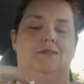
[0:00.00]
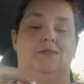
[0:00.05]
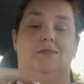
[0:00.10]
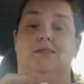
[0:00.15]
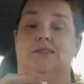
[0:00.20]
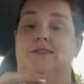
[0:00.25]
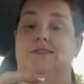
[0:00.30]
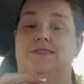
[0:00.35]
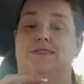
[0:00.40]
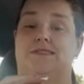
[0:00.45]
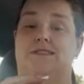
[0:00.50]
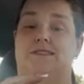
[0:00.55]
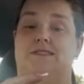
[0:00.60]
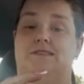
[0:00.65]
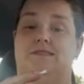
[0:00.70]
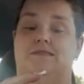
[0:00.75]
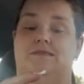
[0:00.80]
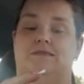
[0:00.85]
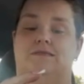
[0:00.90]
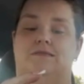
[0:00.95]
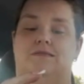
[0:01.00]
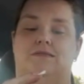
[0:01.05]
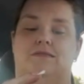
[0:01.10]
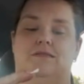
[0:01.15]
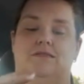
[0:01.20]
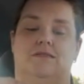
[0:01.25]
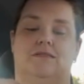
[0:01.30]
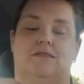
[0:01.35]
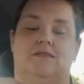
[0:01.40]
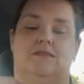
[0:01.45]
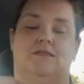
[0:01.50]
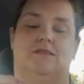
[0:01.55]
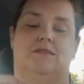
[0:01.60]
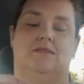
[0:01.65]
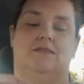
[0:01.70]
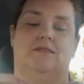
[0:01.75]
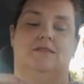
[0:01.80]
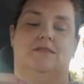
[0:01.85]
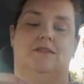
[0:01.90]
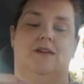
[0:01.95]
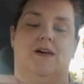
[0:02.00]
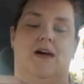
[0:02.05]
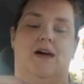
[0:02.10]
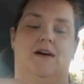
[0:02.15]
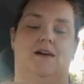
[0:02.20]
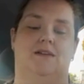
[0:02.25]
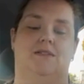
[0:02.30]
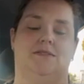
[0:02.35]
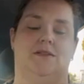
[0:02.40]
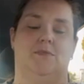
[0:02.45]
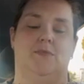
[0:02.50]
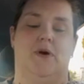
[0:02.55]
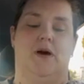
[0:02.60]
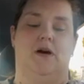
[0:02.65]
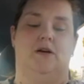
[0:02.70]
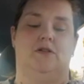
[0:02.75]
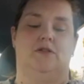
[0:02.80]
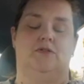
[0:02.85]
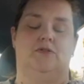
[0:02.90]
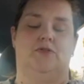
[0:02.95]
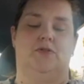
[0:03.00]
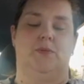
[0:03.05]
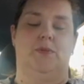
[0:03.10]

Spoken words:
list it as a pattern for